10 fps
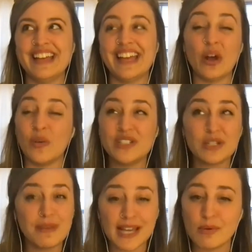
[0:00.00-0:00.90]
and it only took
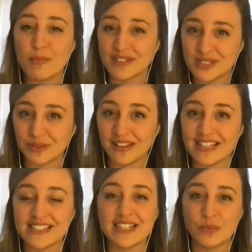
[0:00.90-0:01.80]
me a couple months to
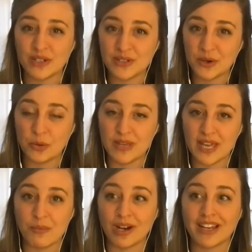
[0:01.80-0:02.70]
realize I didn't want to do OBM work